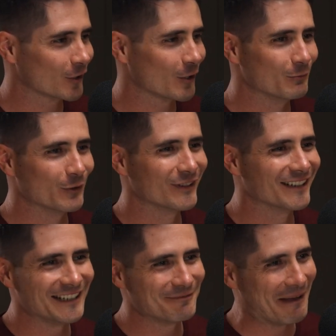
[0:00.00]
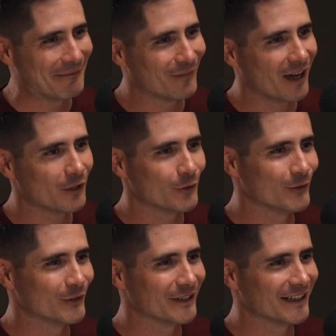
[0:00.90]
community member
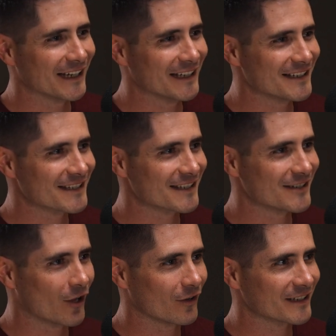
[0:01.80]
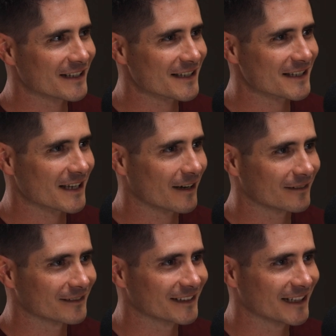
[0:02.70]
who is not
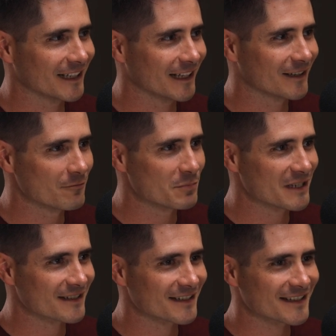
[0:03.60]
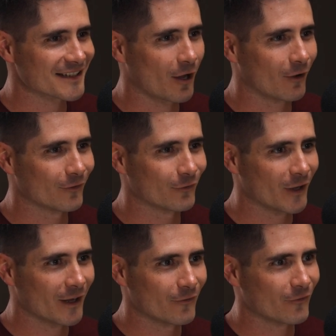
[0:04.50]
necessarily in the business of
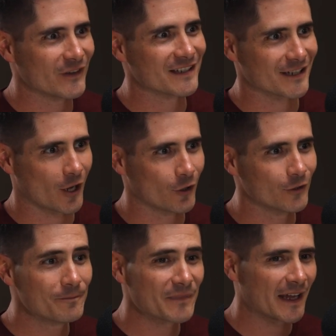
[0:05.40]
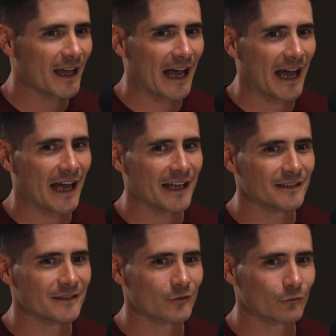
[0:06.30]
physio
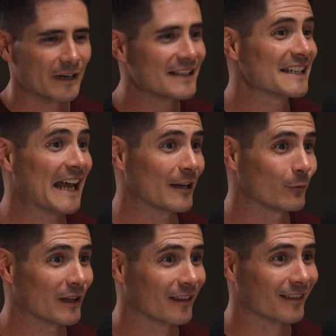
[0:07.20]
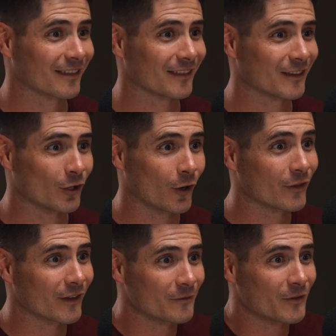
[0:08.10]
and resonate with,
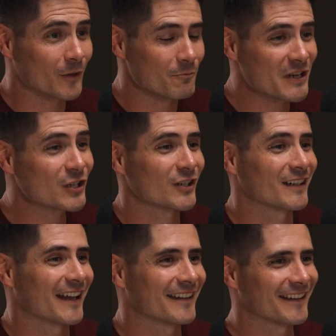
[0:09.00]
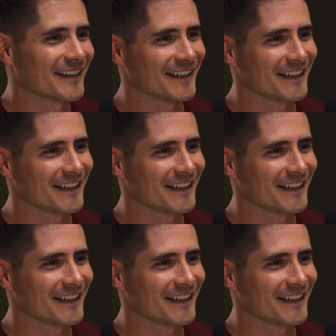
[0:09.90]
the mission and